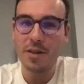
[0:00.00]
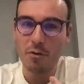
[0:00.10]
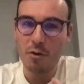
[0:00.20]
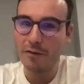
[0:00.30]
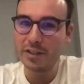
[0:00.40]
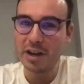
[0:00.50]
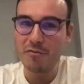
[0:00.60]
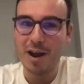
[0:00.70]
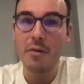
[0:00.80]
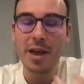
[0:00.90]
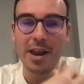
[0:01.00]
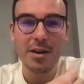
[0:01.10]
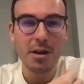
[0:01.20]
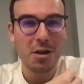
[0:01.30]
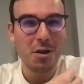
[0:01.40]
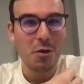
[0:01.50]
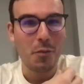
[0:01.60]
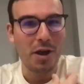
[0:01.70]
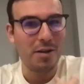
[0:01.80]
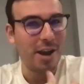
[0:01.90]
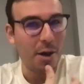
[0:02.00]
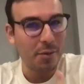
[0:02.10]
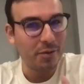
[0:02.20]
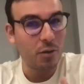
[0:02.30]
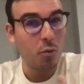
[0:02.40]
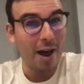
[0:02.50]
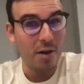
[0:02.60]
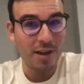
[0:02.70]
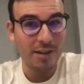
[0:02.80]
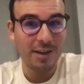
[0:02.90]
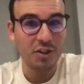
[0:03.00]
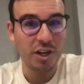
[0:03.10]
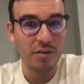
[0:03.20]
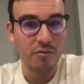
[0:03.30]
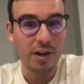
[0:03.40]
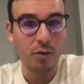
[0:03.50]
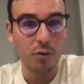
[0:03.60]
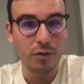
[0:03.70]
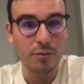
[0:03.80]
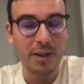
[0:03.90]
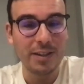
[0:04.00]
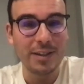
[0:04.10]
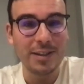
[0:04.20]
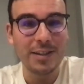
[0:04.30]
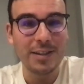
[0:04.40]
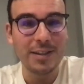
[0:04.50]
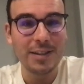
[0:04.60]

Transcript: They were obviously around then, but now people said, wow, that's actually a really awesome business.